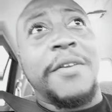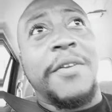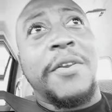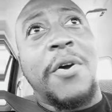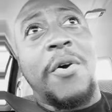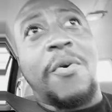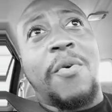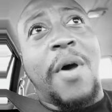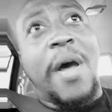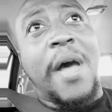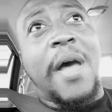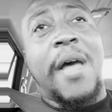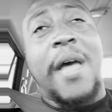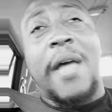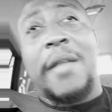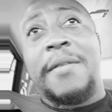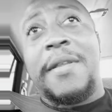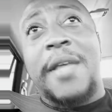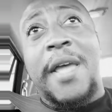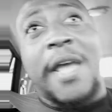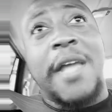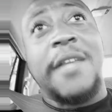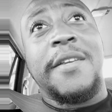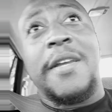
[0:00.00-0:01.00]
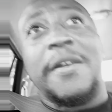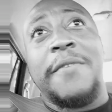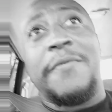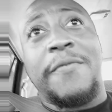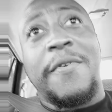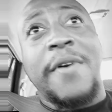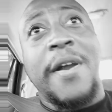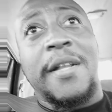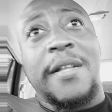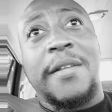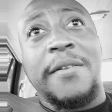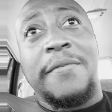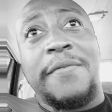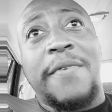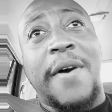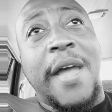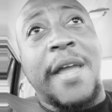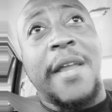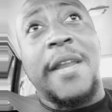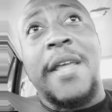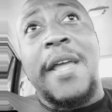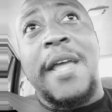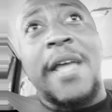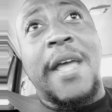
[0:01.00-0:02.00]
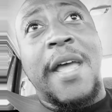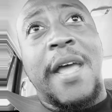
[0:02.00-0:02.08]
You know, the AJ Franklin fight,